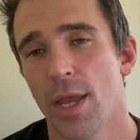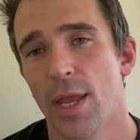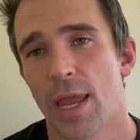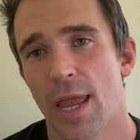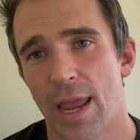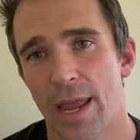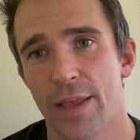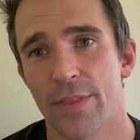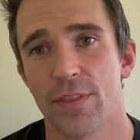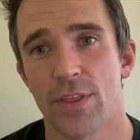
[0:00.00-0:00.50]

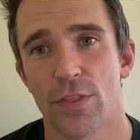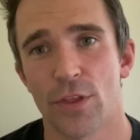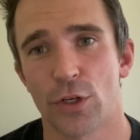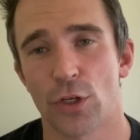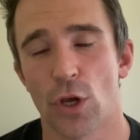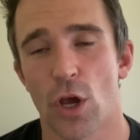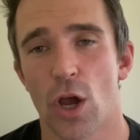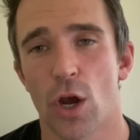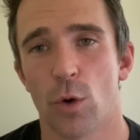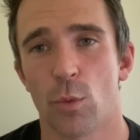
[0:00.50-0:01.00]
And then the
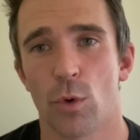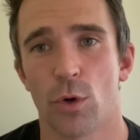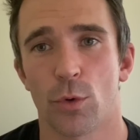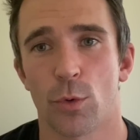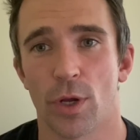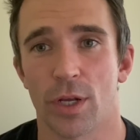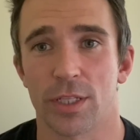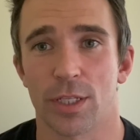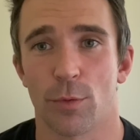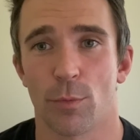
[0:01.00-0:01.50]
dog will
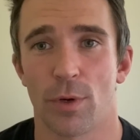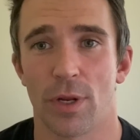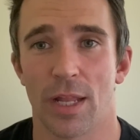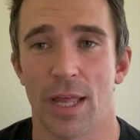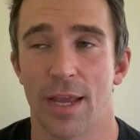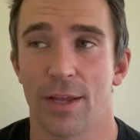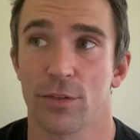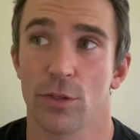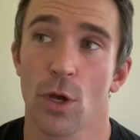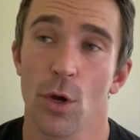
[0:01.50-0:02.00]
quickly
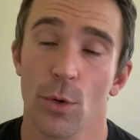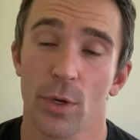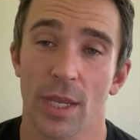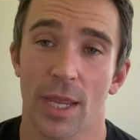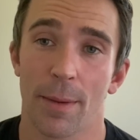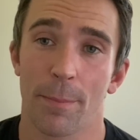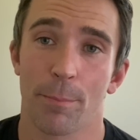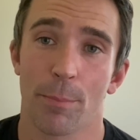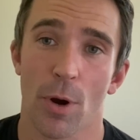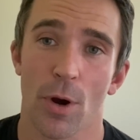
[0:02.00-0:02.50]
realize,
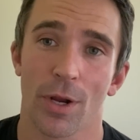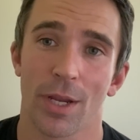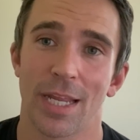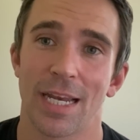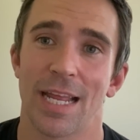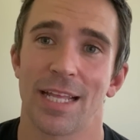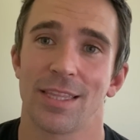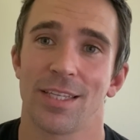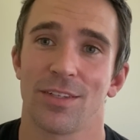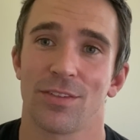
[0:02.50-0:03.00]
okay, barking
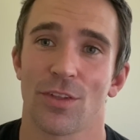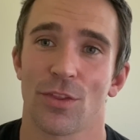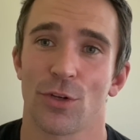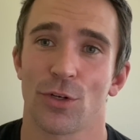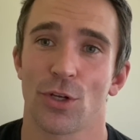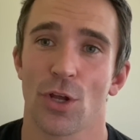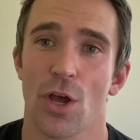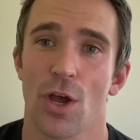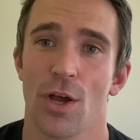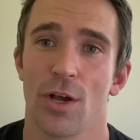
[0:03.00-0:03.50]
at these other
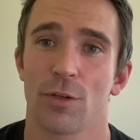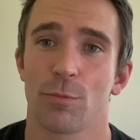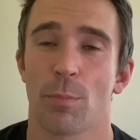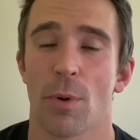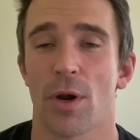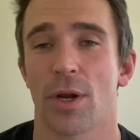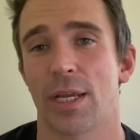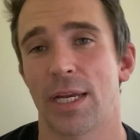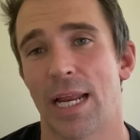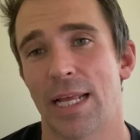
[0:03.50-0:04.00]
dogs,
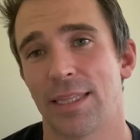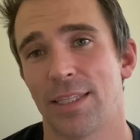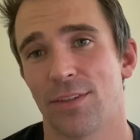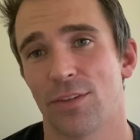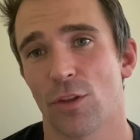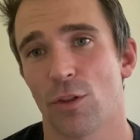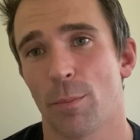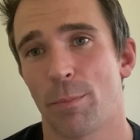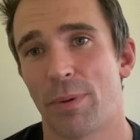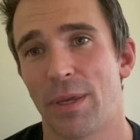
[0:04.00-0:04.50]
barking at these
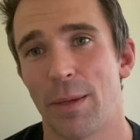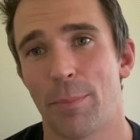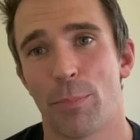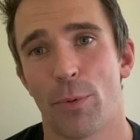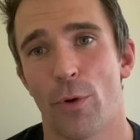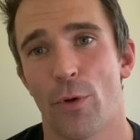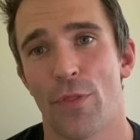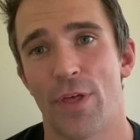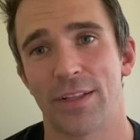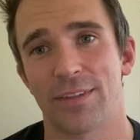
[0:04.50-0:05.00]
other
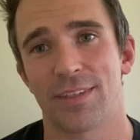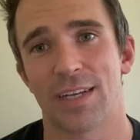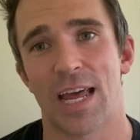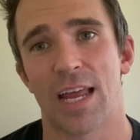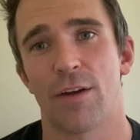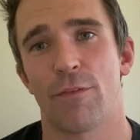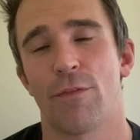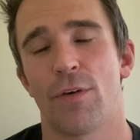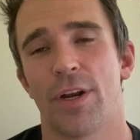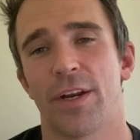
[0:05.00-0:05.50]
people, that's
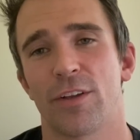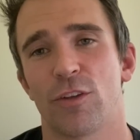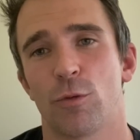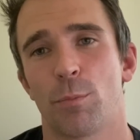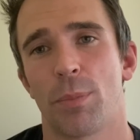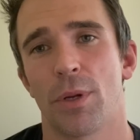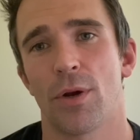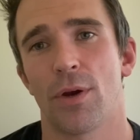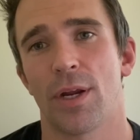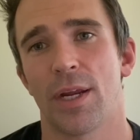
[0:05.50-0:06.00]
not a fun
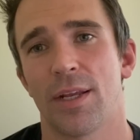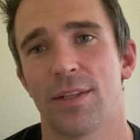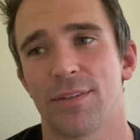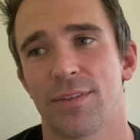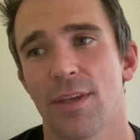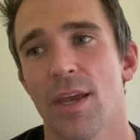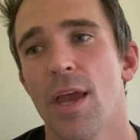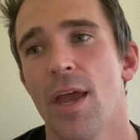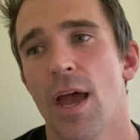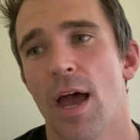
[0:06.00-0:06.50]

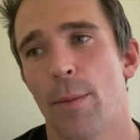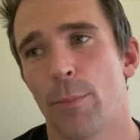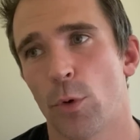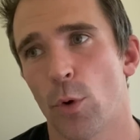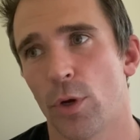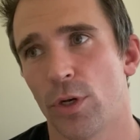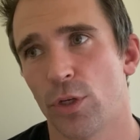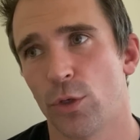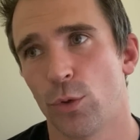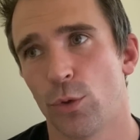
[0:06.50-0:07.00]
experience. I'm
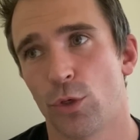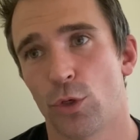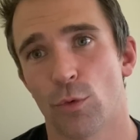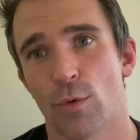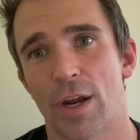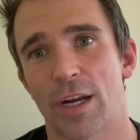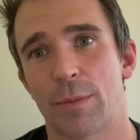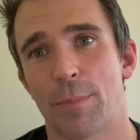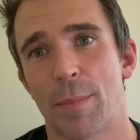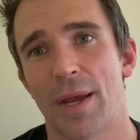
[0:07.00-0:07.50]
going to
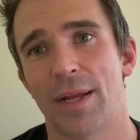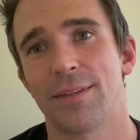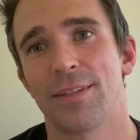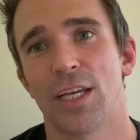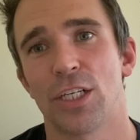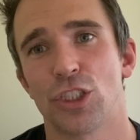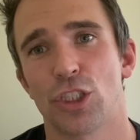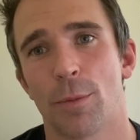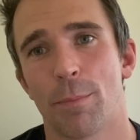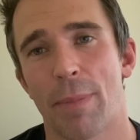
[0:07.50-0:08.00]
direct my
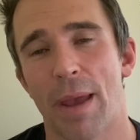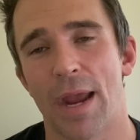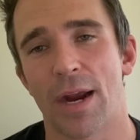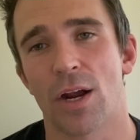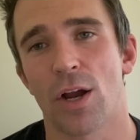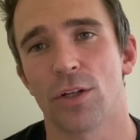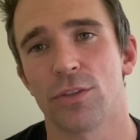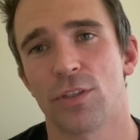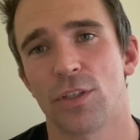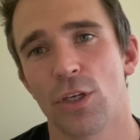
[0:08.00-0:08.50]
attention back
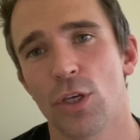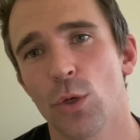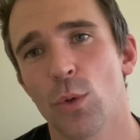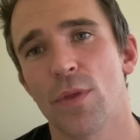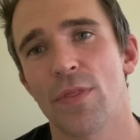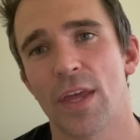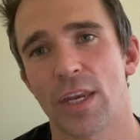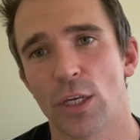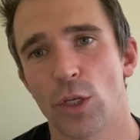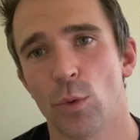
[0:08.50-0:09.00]
onto you,
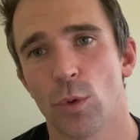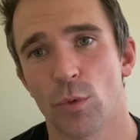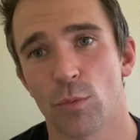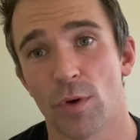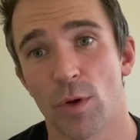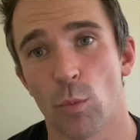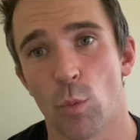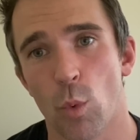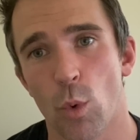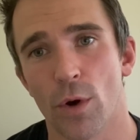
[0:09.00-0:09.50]
and then you would
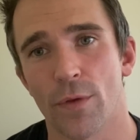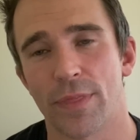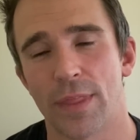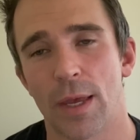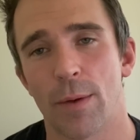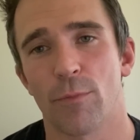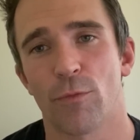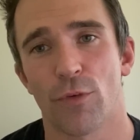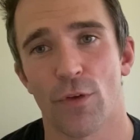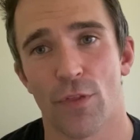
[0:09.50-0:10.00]
reward them for